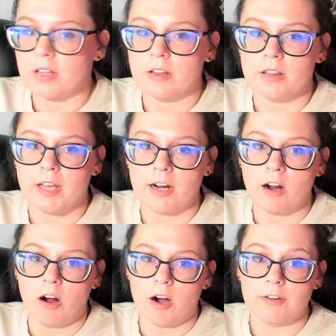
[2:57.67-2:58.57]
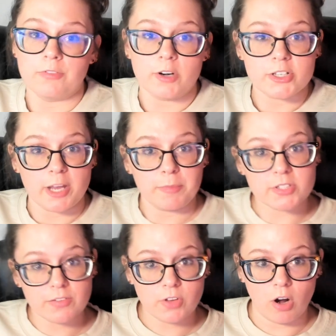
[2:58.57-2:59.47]
There are 4 chambers
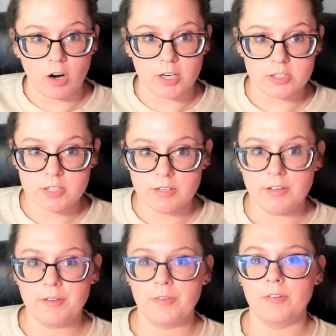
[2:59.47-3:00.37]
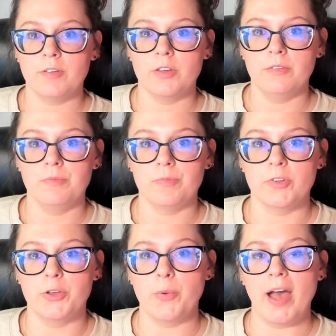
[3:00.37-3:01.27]
of the heart.
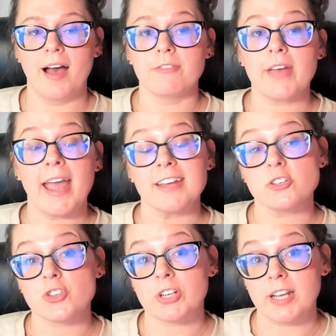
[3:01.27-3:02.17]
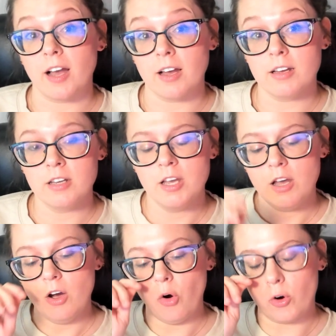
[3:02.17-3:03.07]
You have atria,
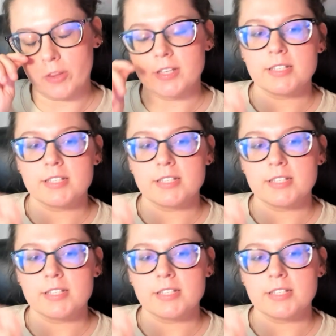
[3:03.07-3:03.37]
or the